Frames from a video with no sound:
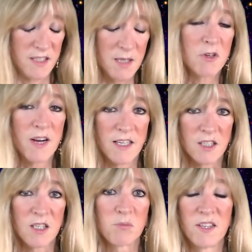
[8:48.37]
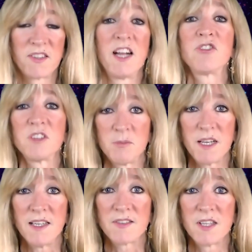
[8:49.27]
Democratic presidential
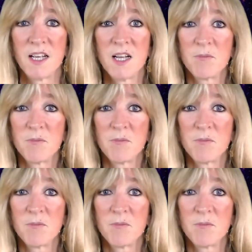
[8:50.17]
debates.